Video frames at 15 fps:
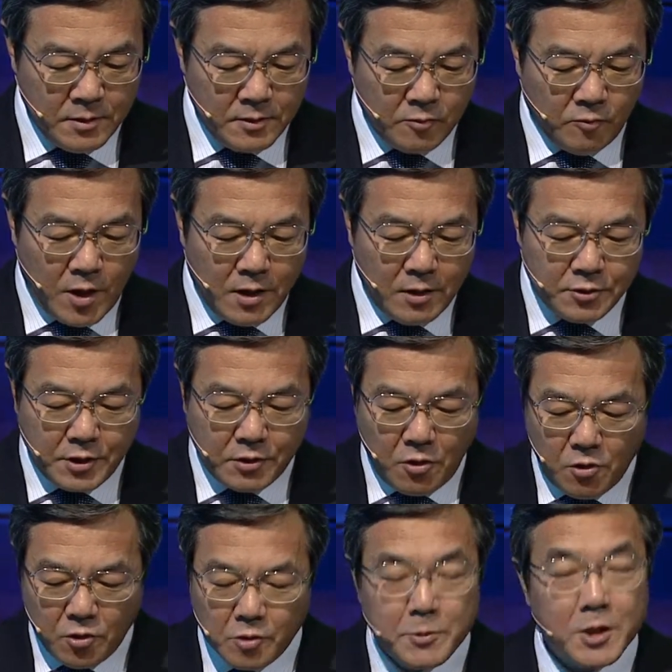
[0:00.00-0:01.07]
The world
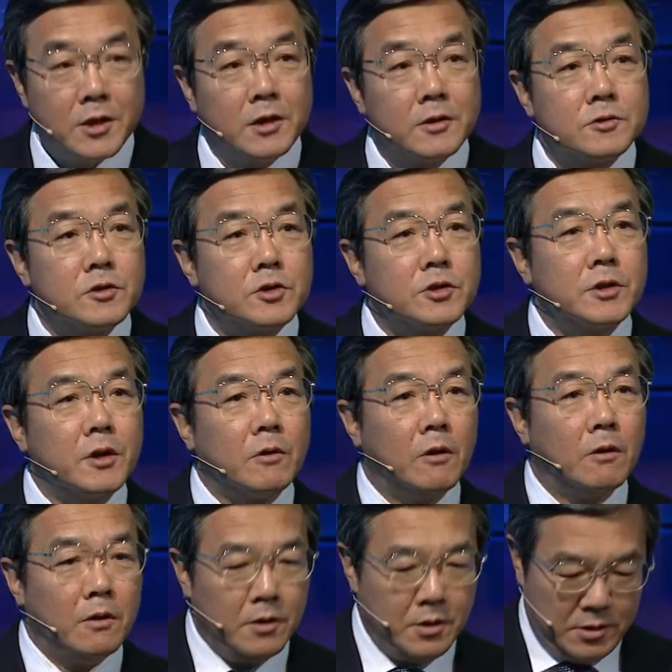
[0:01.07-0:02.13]
economy is still